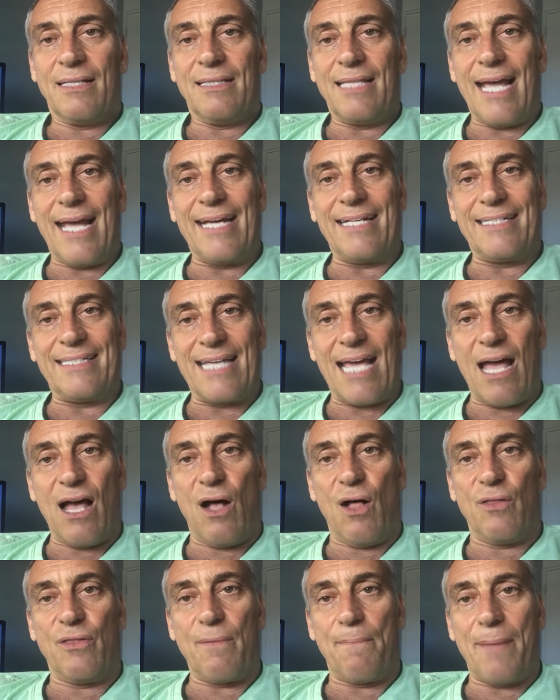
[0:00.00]
they
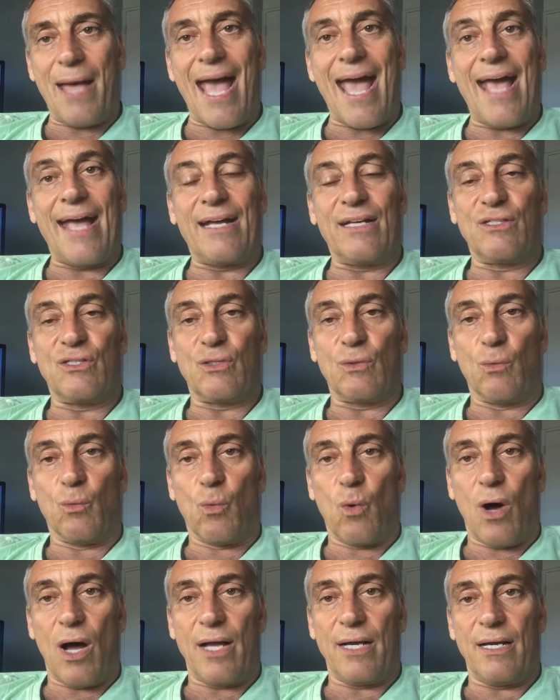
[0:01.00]
tell the banks
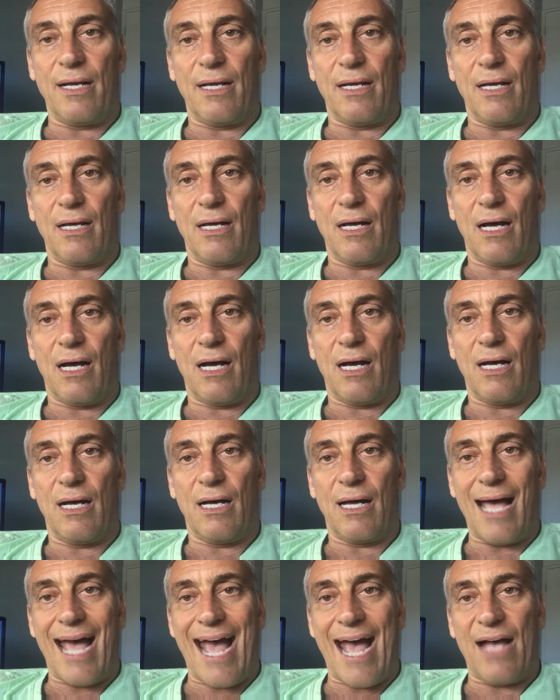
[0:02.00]
what
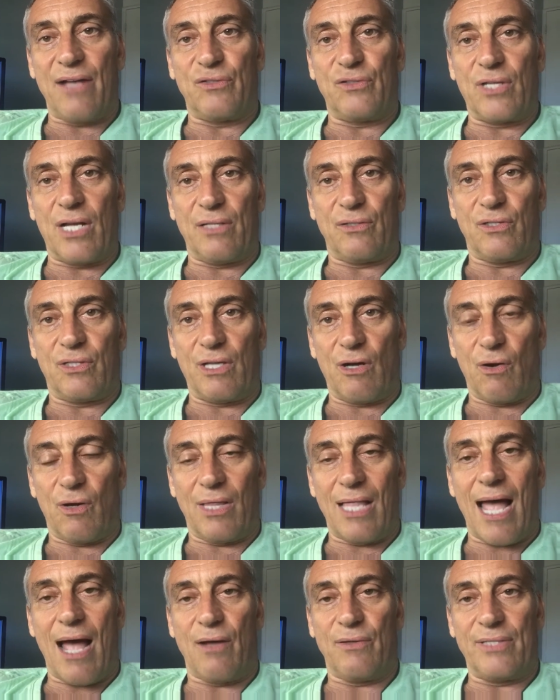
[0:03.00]
uh, assets they're
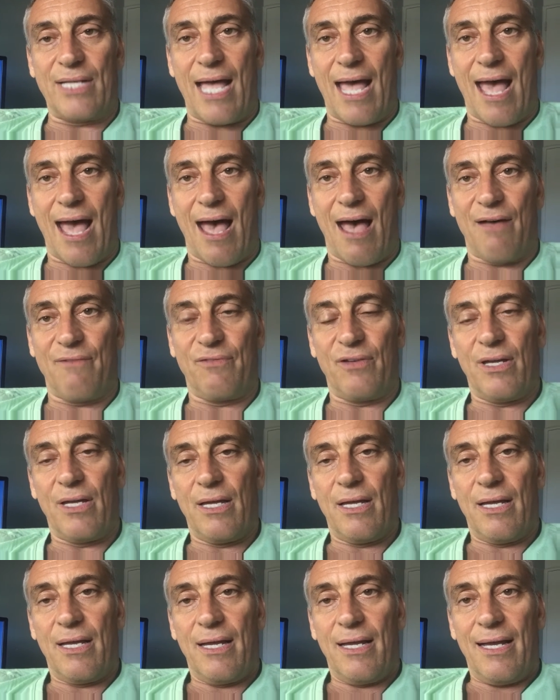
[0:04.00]
allowed to have,
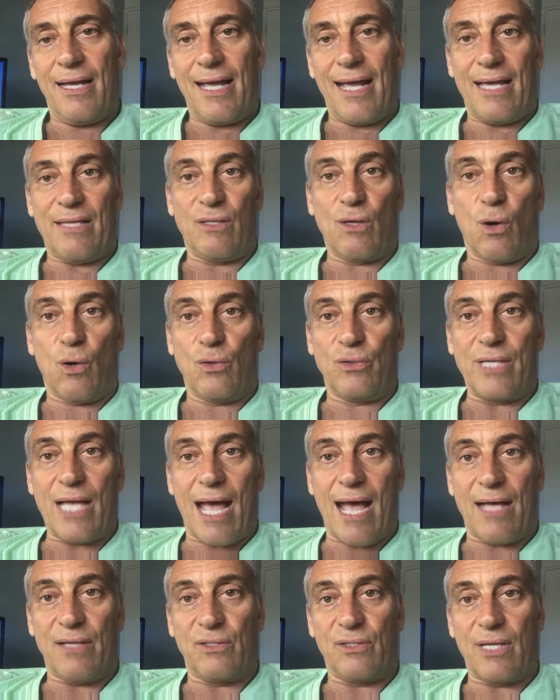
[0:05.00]
and those
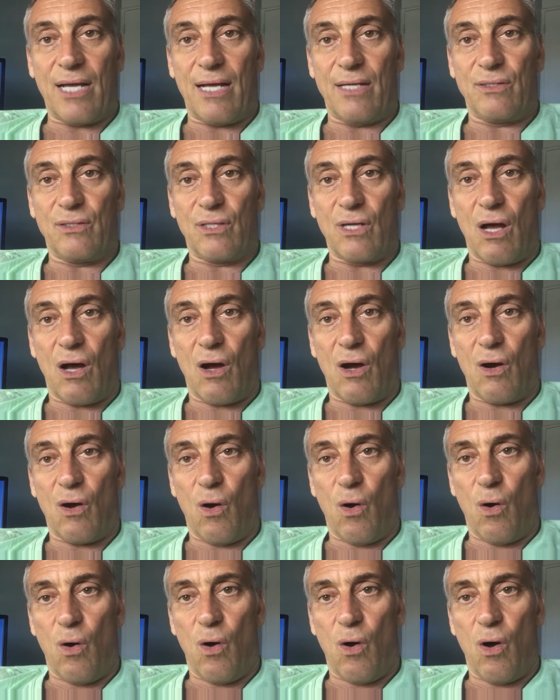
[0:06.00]
assets are
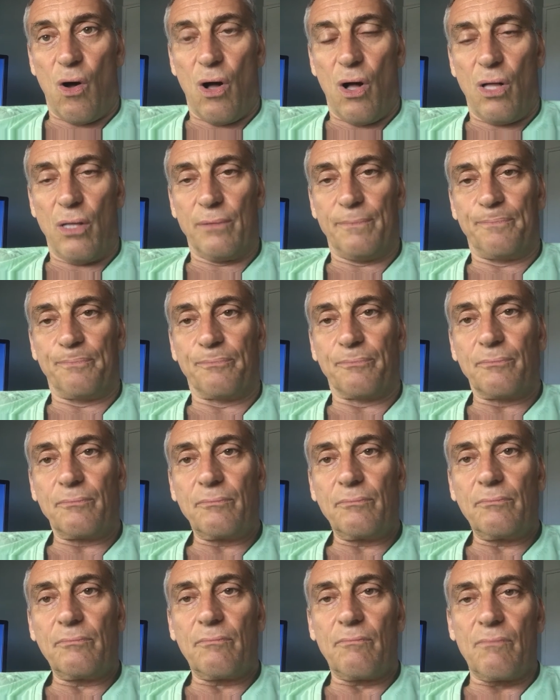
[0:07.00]
all
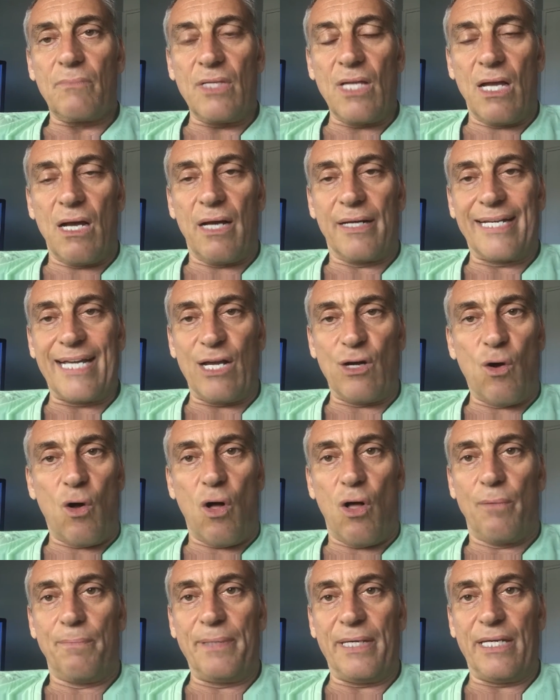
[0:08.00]
uh, can
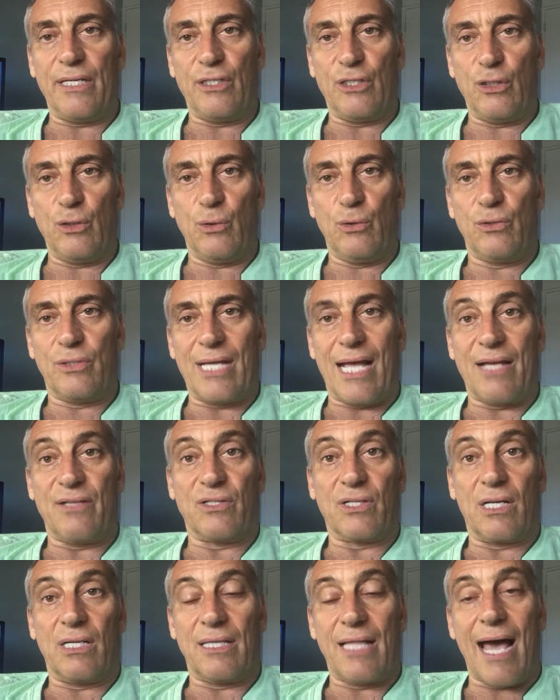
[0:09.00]
all be used
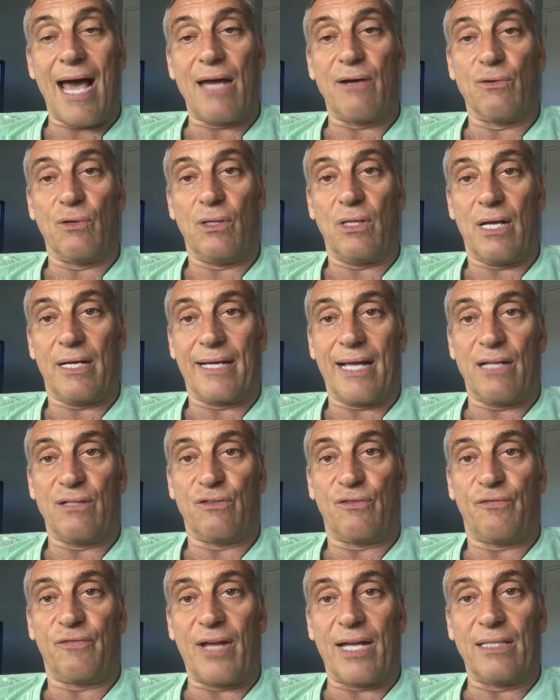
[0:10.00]
as collateral
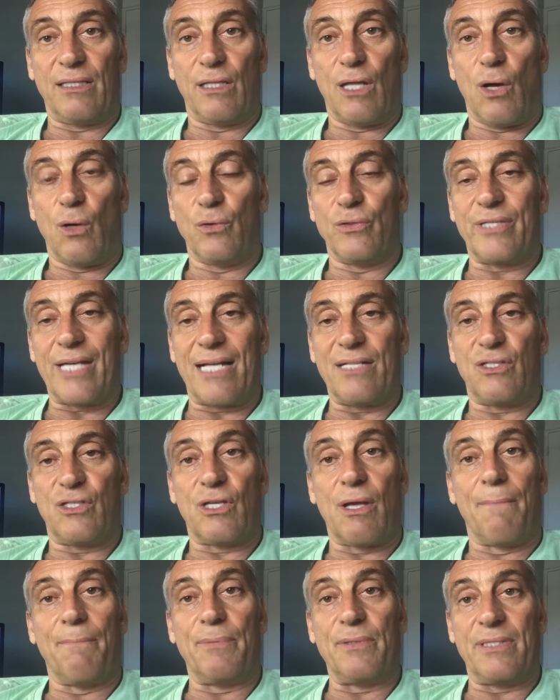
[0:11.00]
against Fed loans at
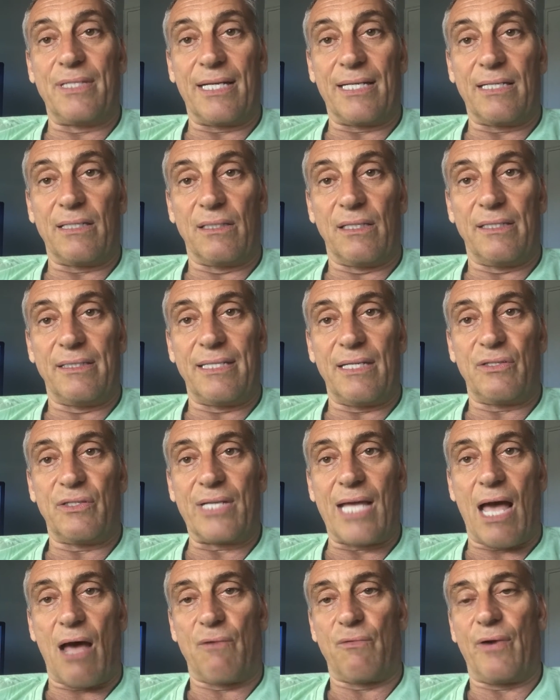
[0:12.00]
some particular
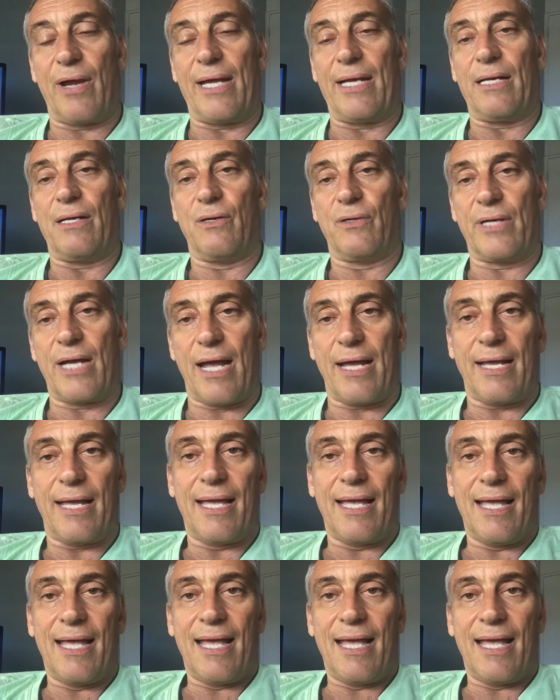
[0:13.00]
discount rate. Okay,